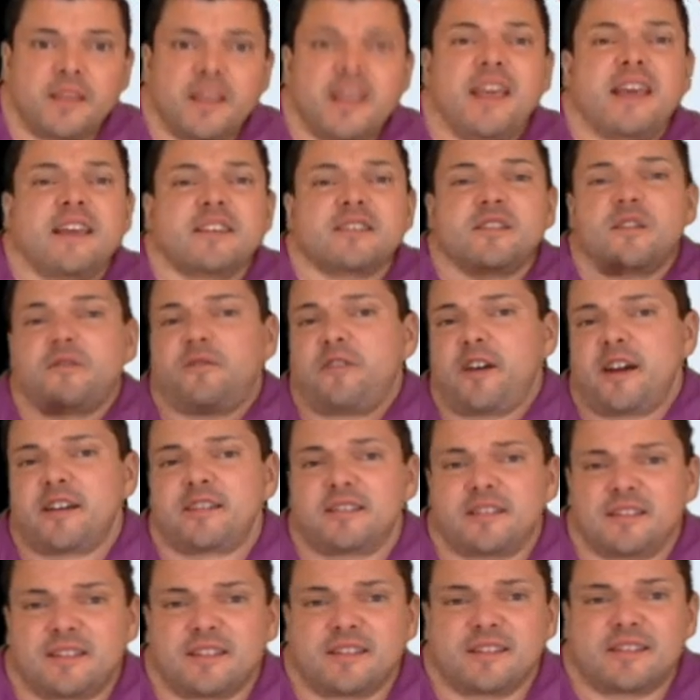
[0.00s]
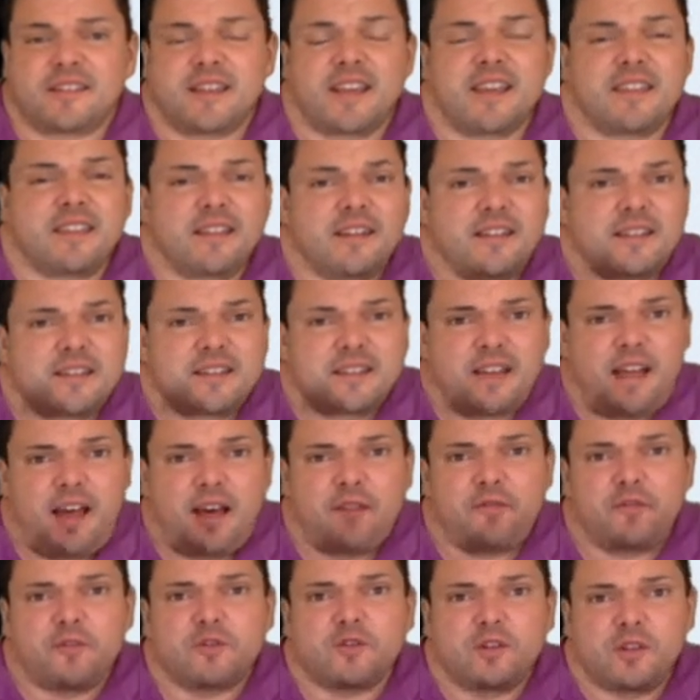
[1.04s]
Suffice to say that
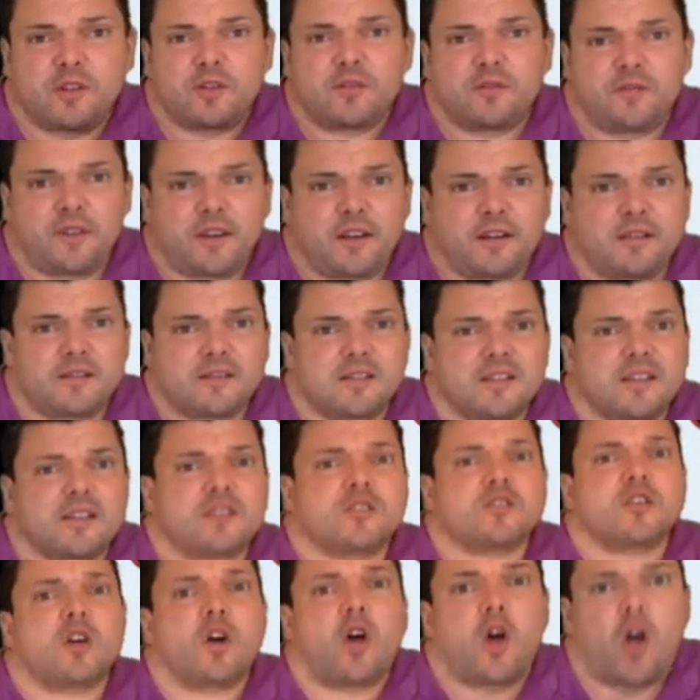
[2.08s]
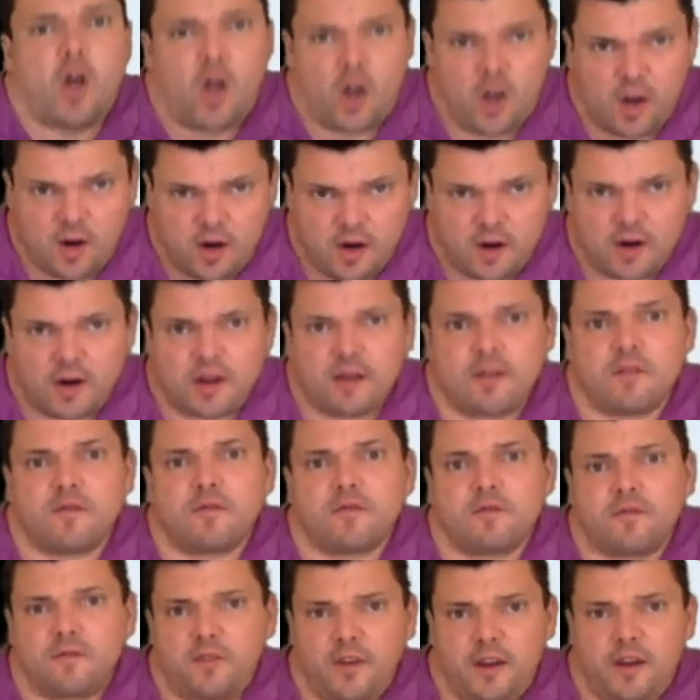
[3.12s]
esophageal varices are
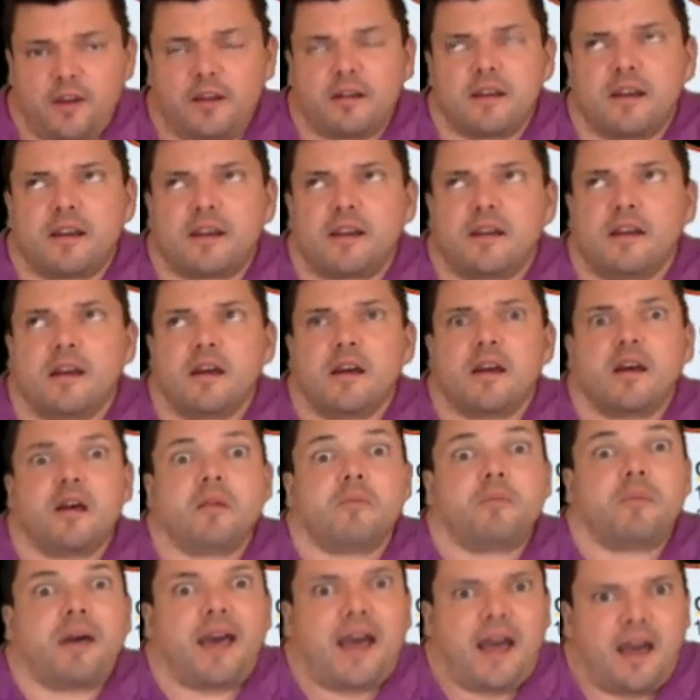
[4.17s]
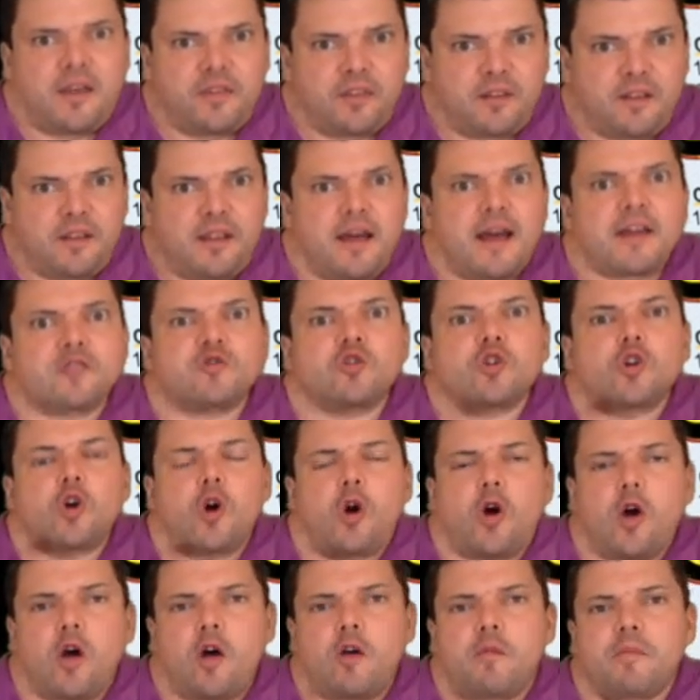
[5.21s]
very pathologic
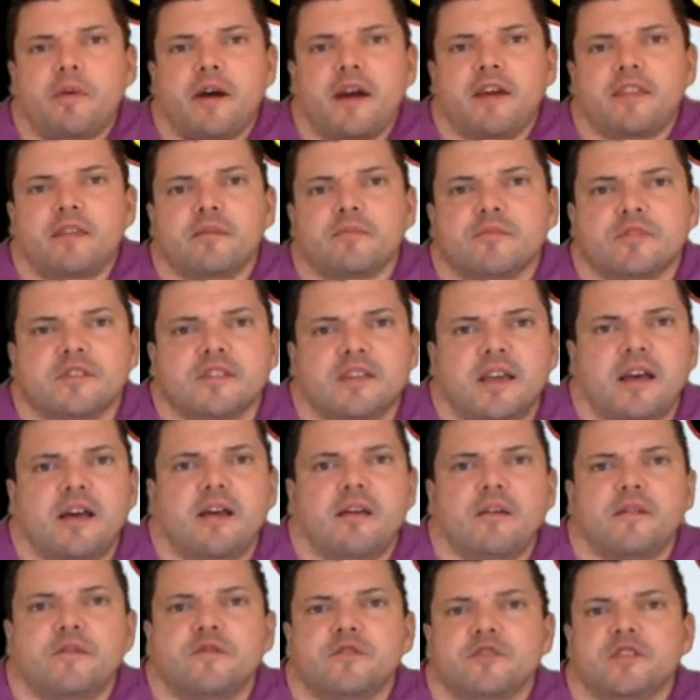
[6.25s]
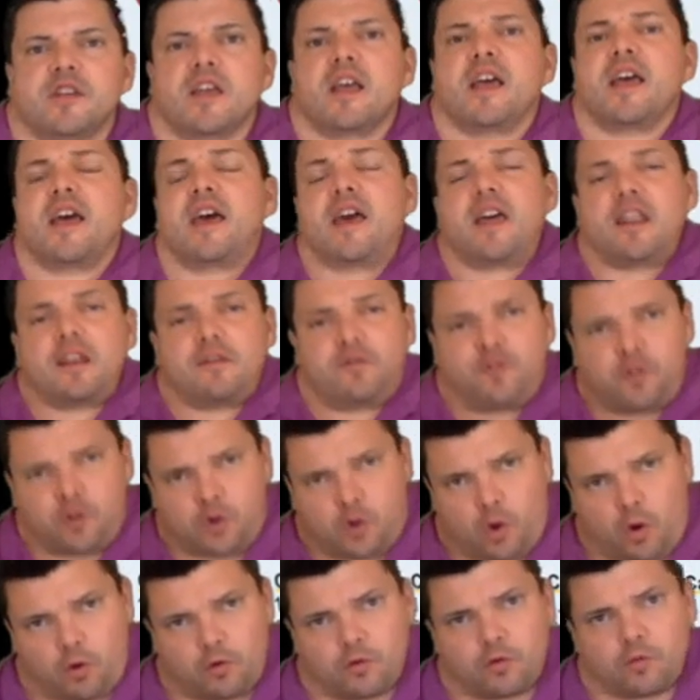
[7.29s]
all by themselves, and if you
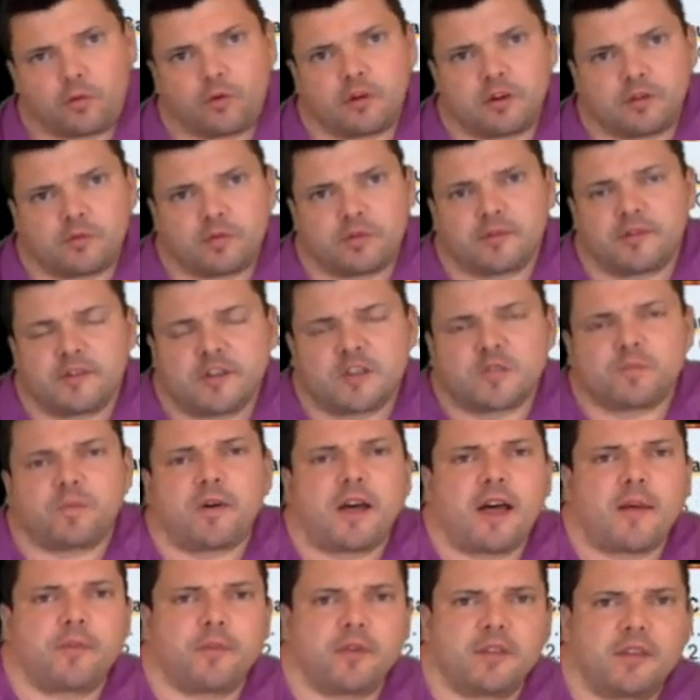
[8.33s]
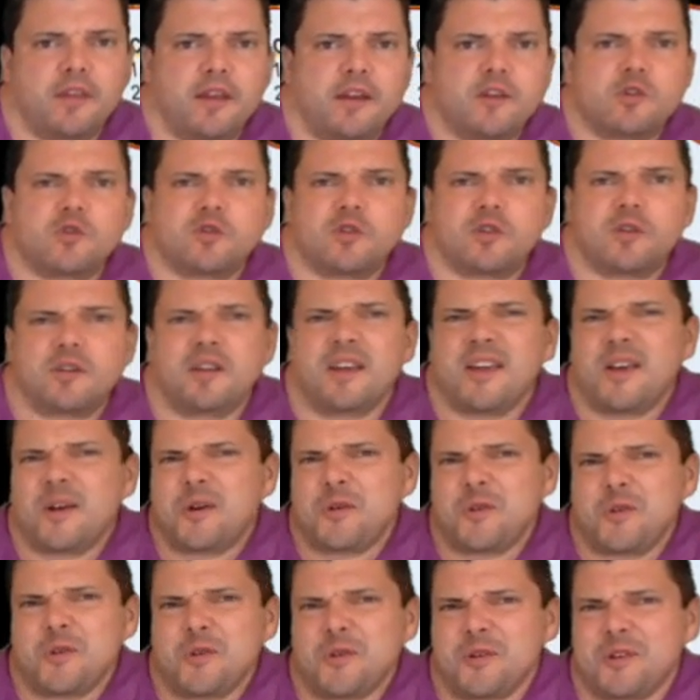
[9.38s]
go to work with this population,
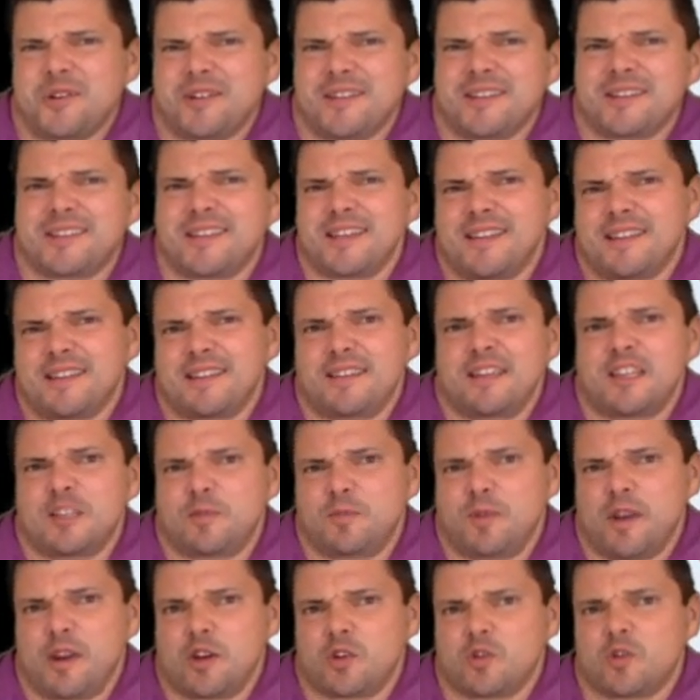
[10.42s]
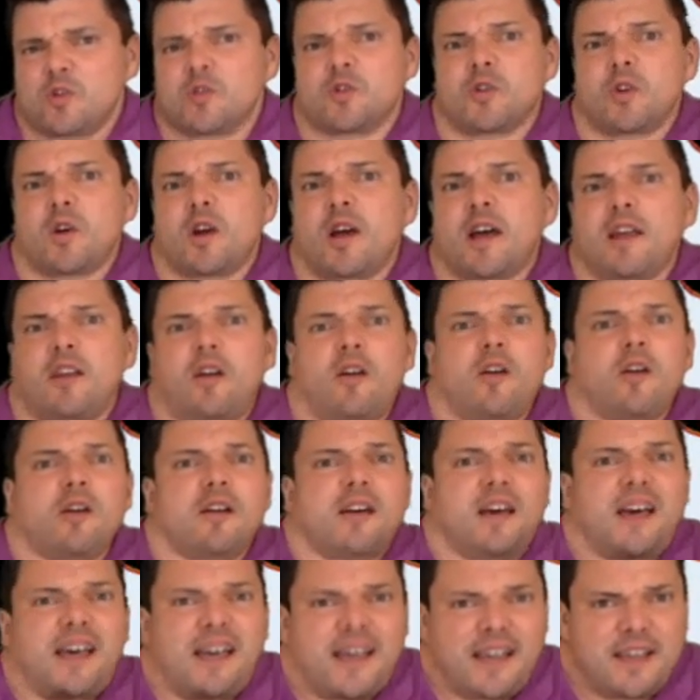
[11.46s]
you're going to see that these patients are on all
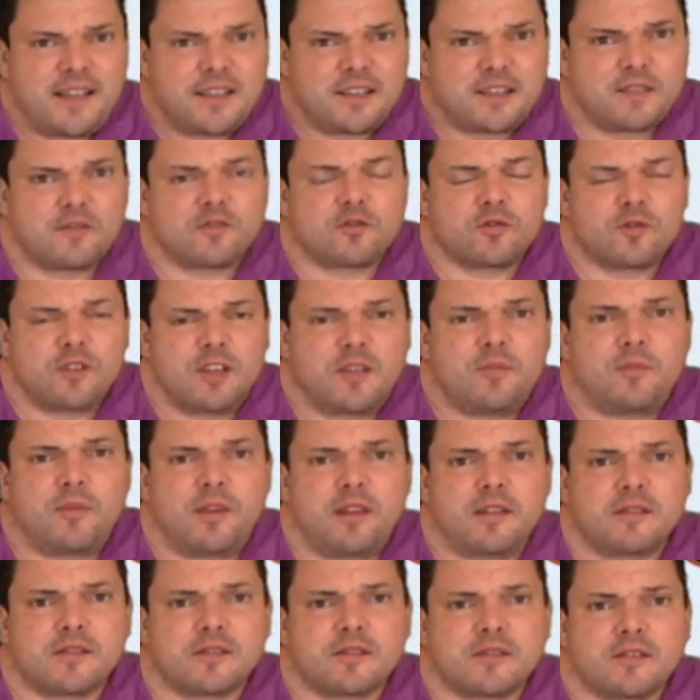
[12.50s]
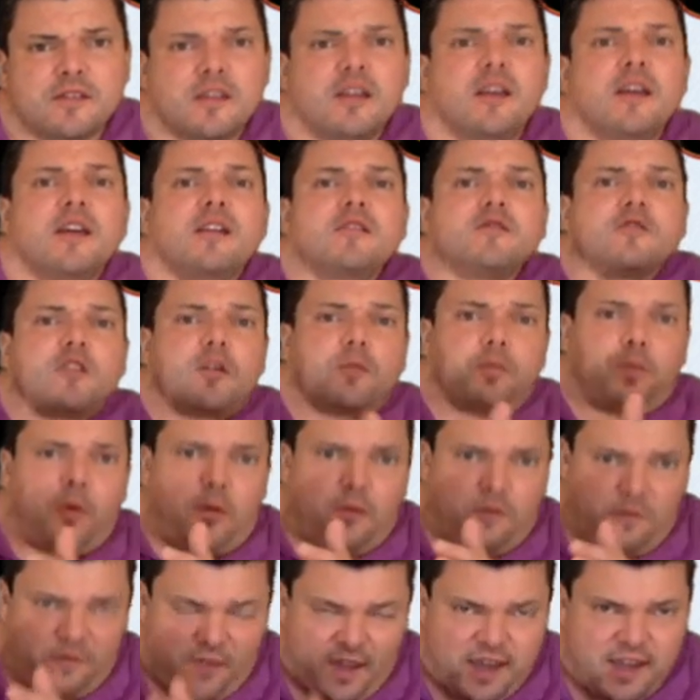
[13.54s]
kinds of treatments to
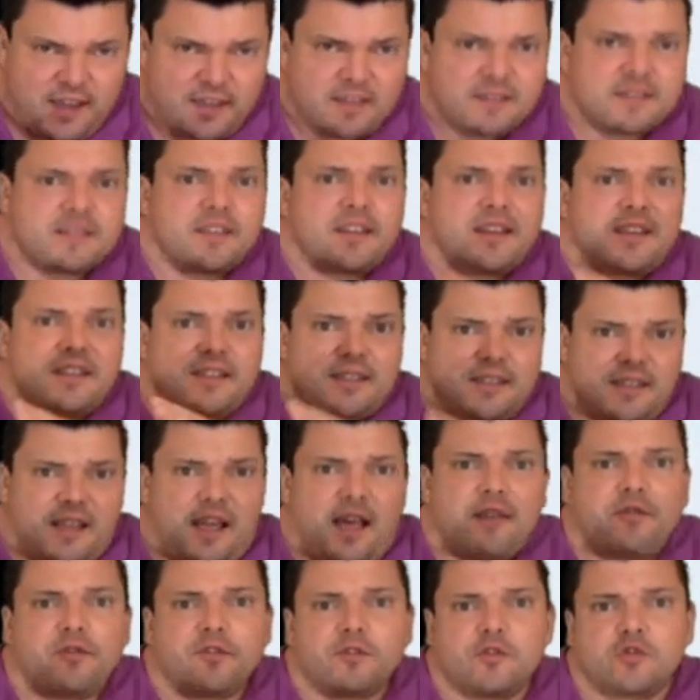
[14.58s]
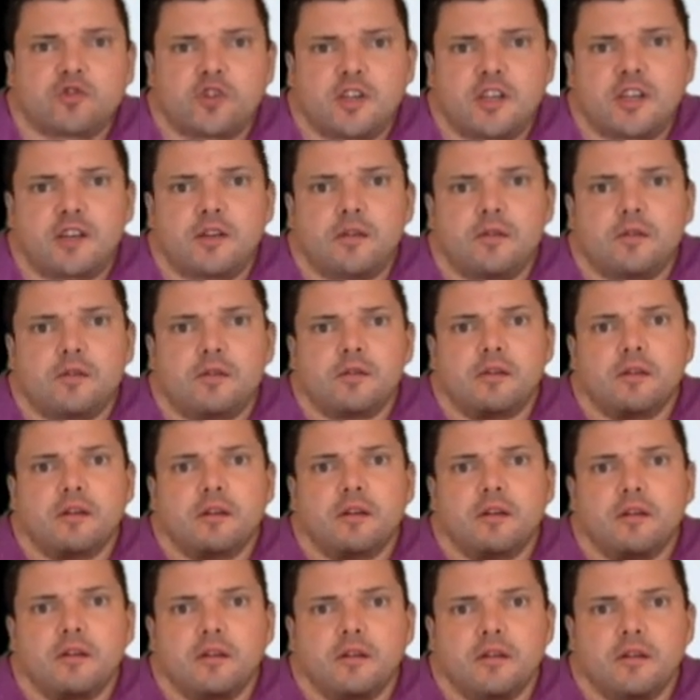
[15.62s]
prevent esophageal
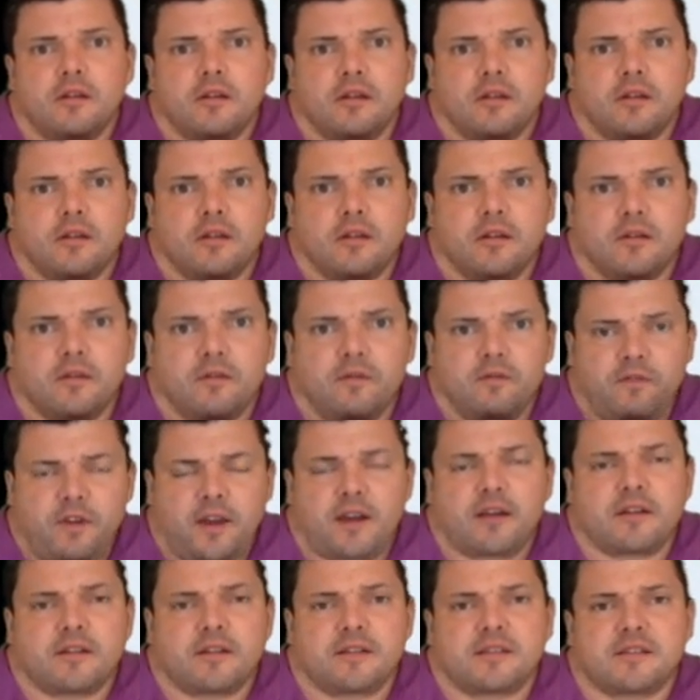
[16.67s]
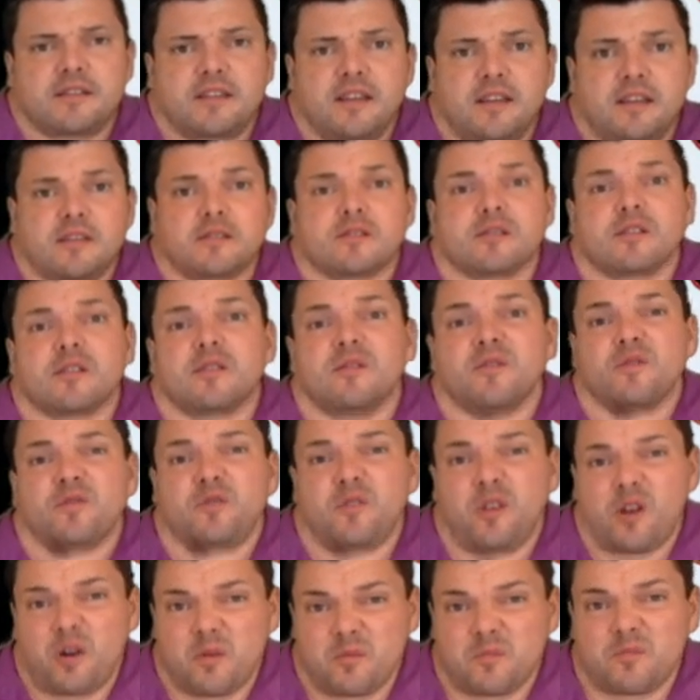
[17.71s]
varices
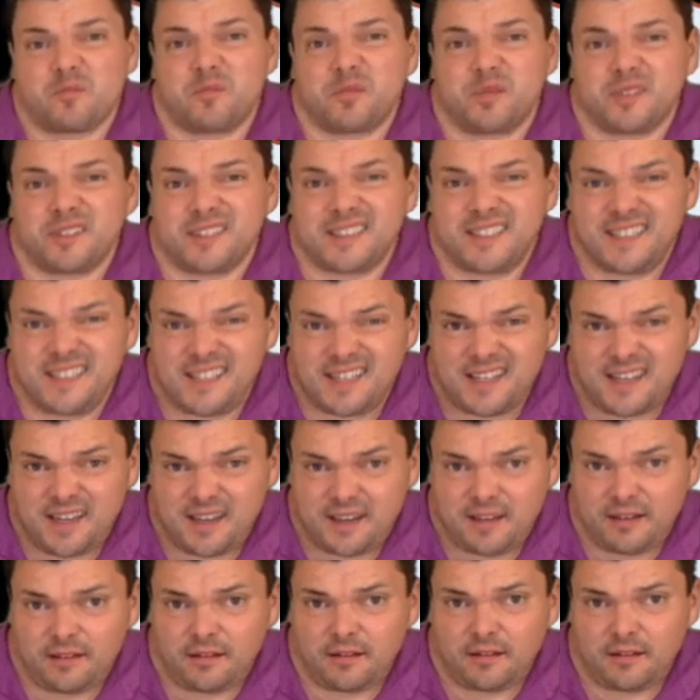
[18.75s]
from bleeding.